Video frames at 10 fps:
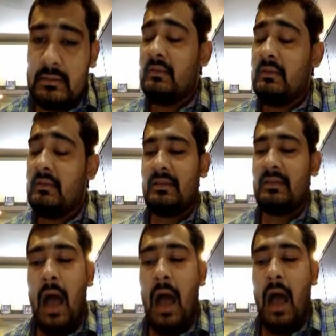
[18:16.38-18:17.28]
This is
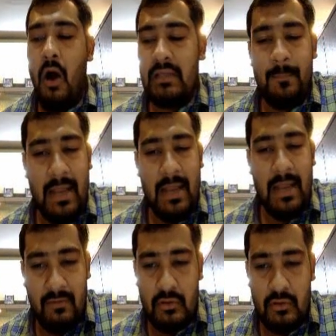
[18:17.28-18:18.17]
how they play
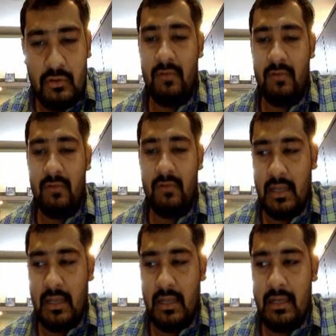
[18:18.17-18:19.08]
with your language
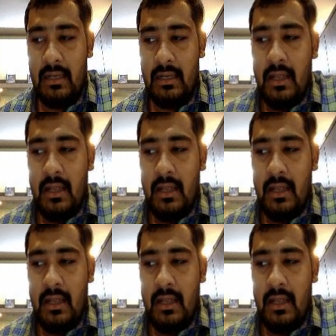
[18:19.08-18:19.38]
learning.